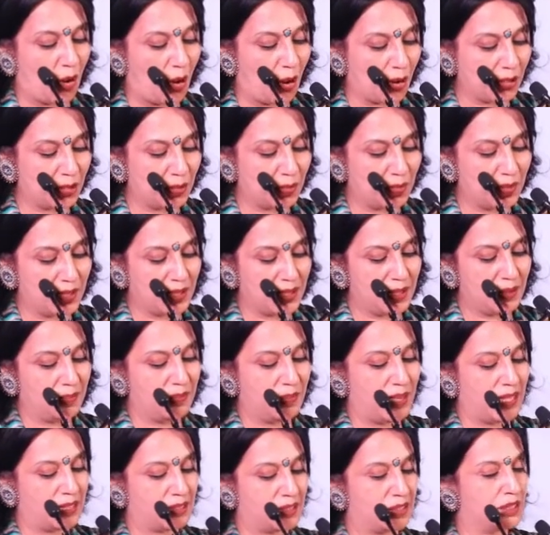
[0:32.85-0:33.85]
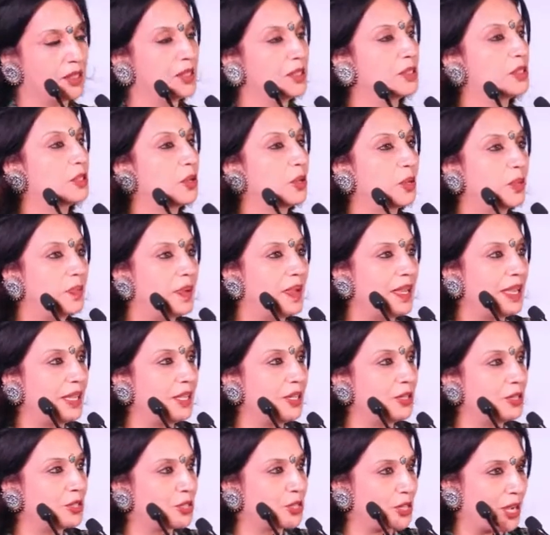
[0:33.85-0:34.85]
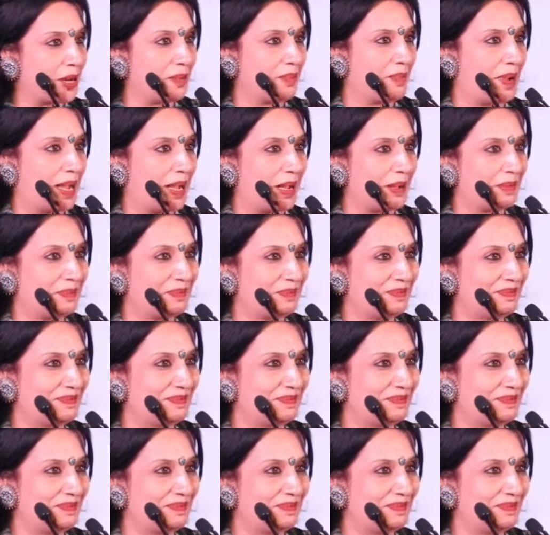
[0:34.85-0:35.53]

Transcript: Honorable Ms. Surbhi Sharma.